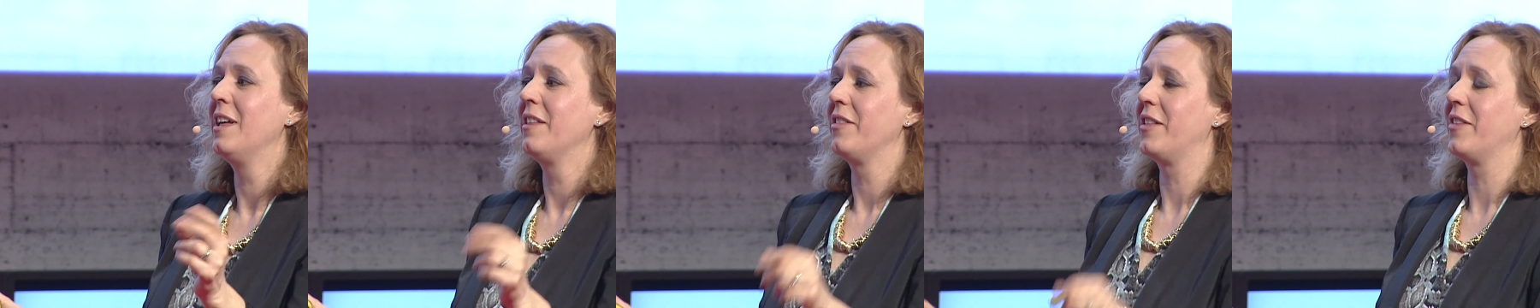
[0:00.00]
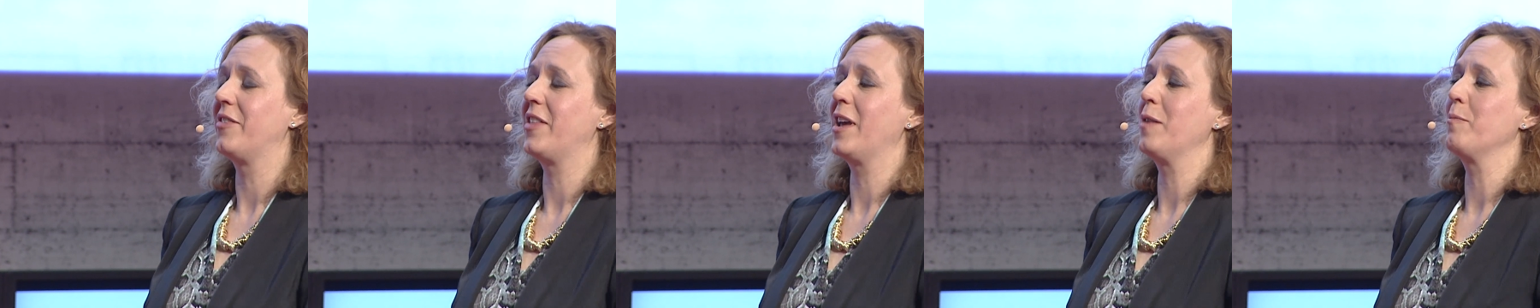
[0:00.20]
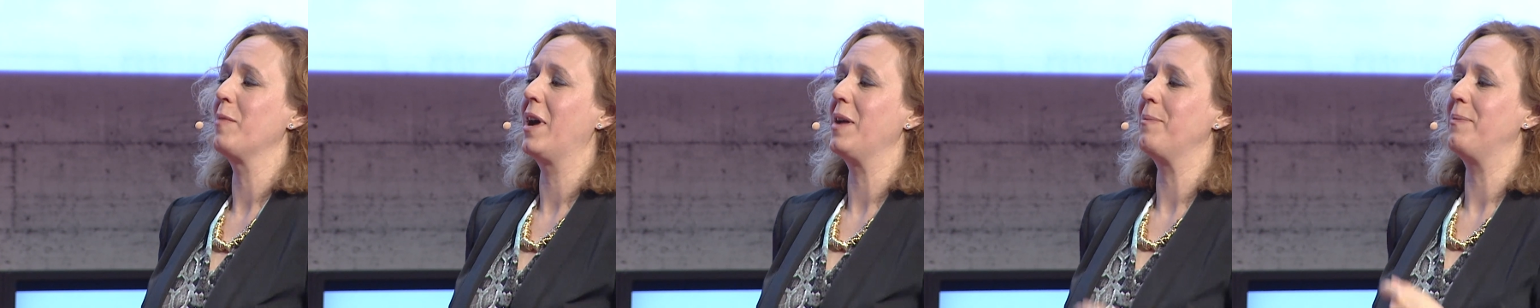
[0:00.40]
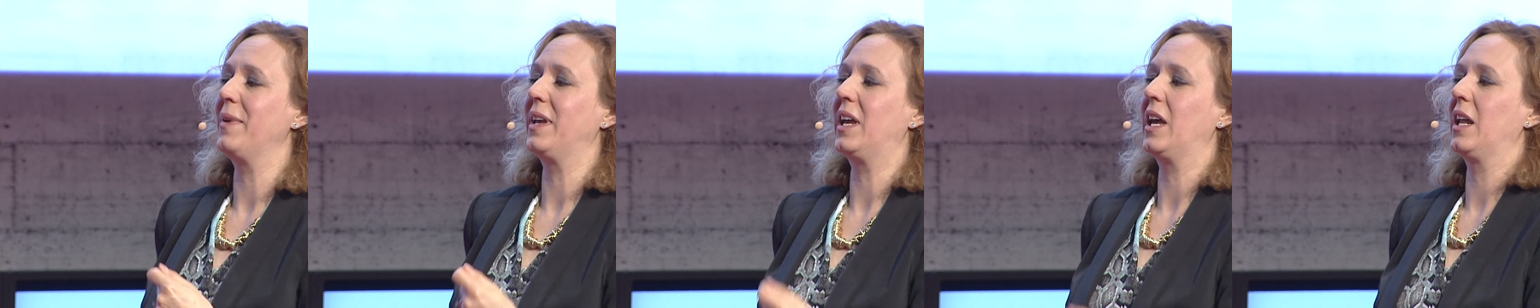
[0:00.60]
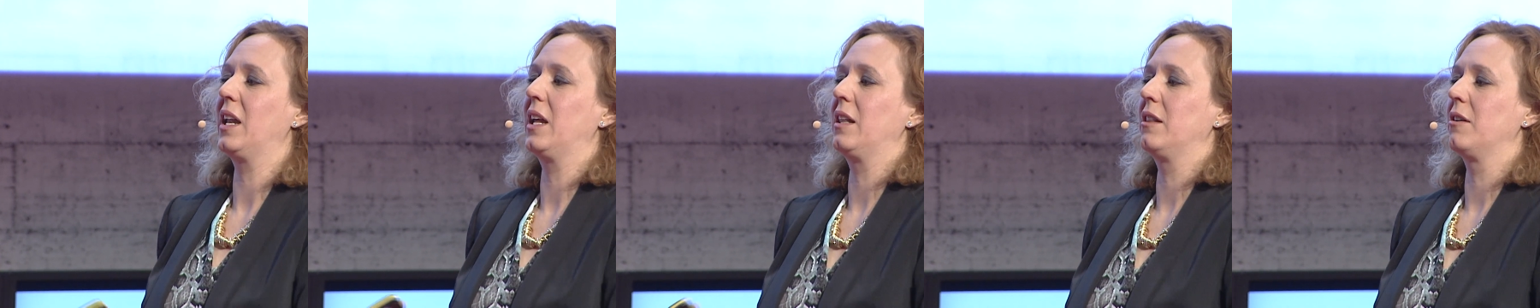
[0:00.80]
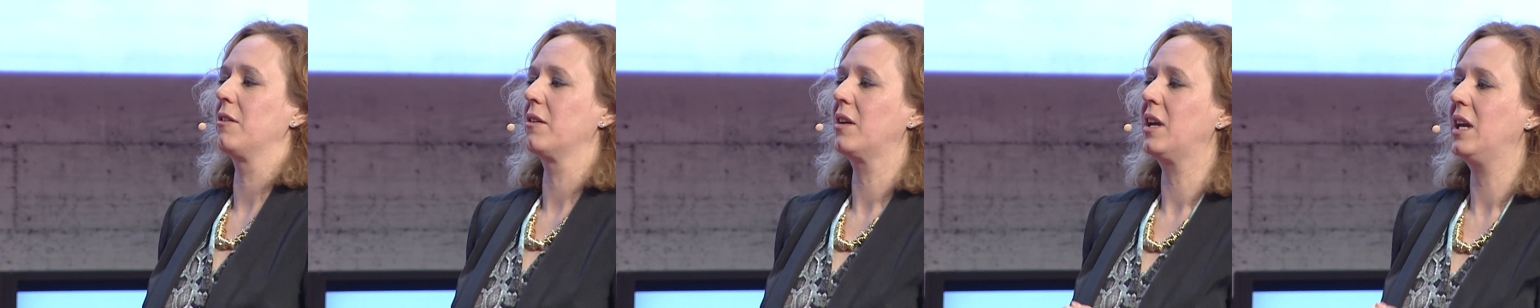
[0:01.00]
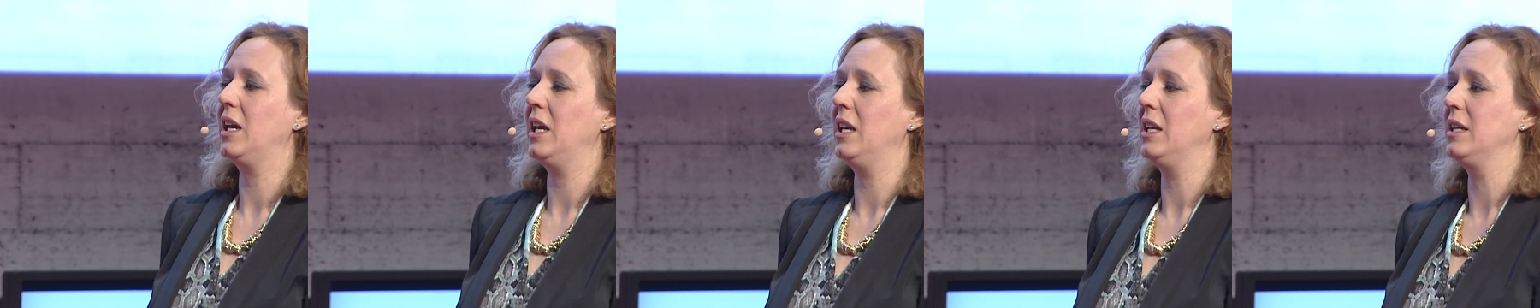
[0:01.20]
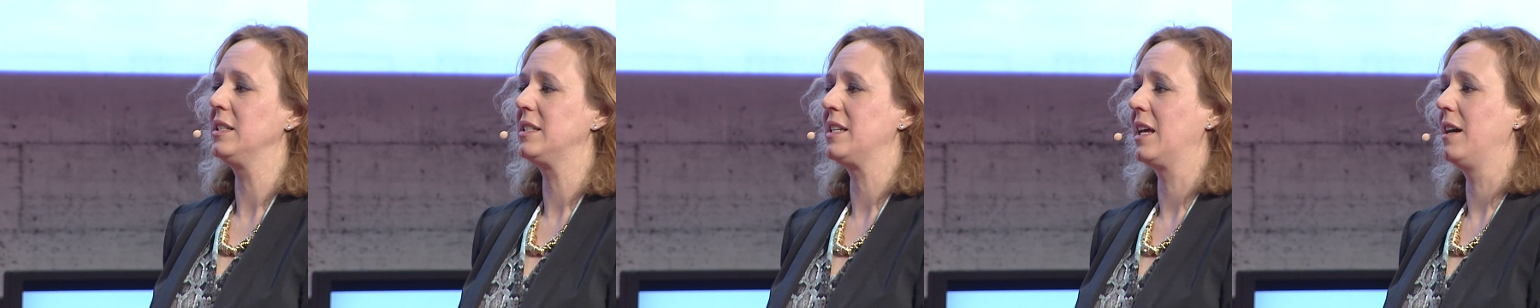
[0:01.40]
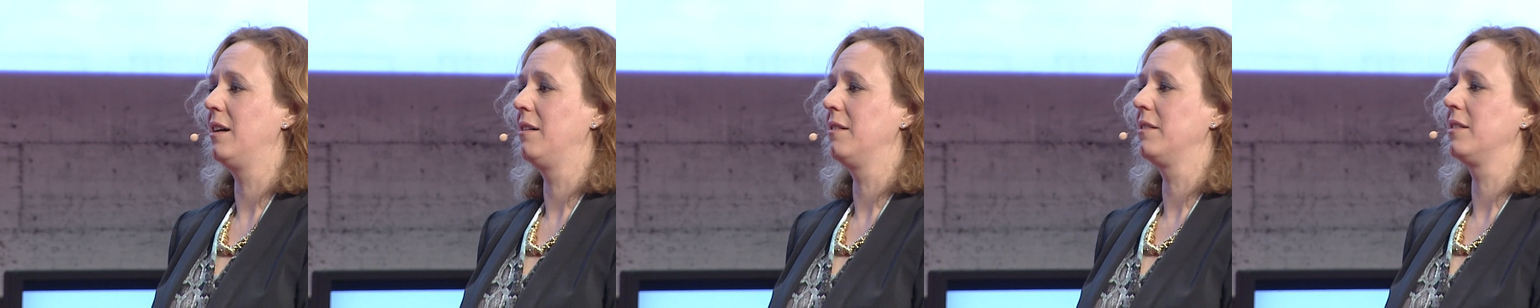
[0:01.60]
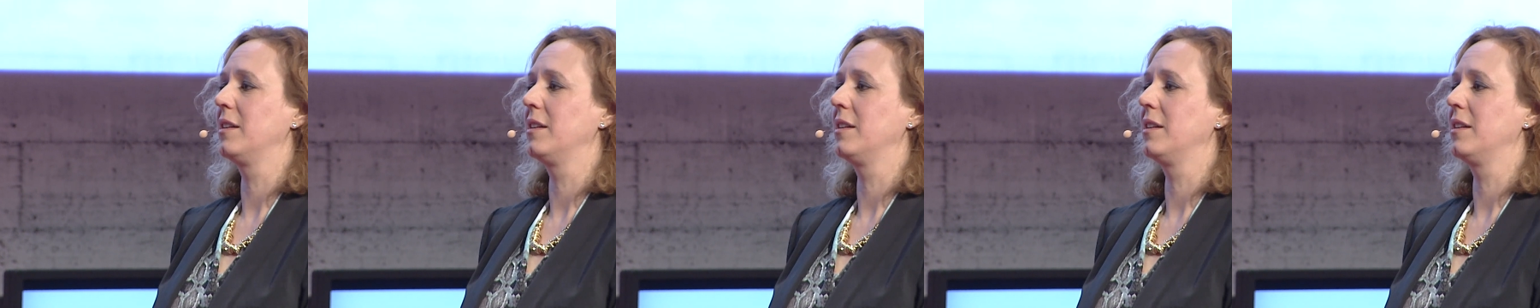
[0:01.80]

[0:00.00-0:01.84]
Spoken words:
that they might be getting their keys out,